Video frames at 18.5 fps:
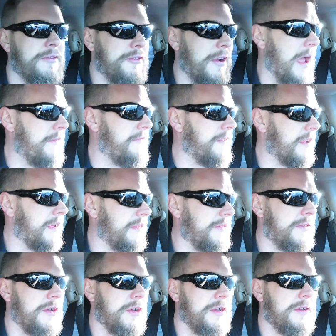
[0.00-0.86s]
Traffic
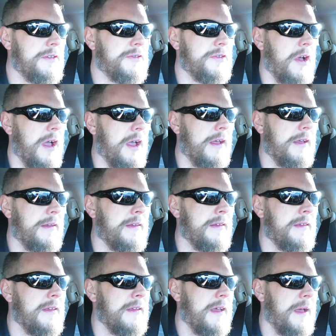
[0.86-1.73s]
is good, so I,
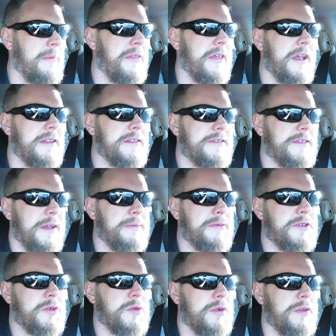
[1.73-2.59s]
I'm thinking
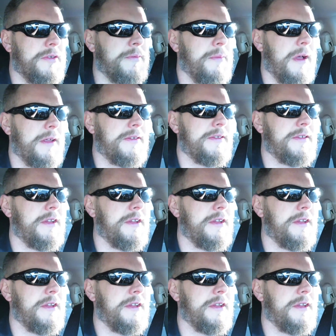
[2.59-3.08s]
some schools must